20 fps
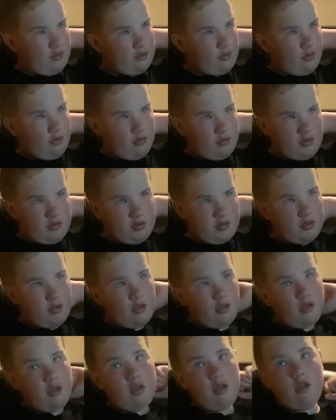
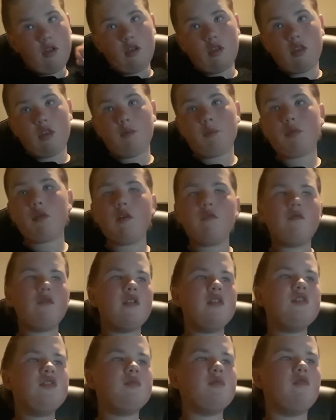The plot for
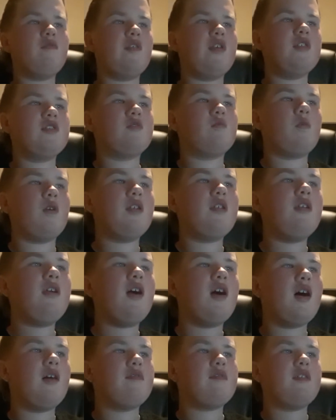this movie is 1 year
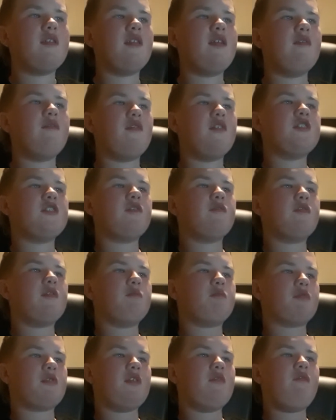after the events of the
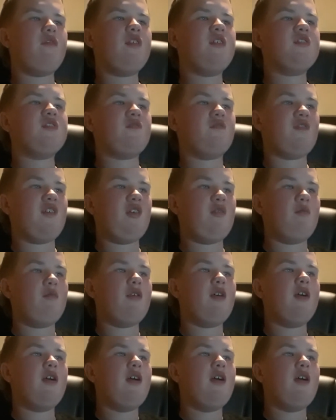previous film.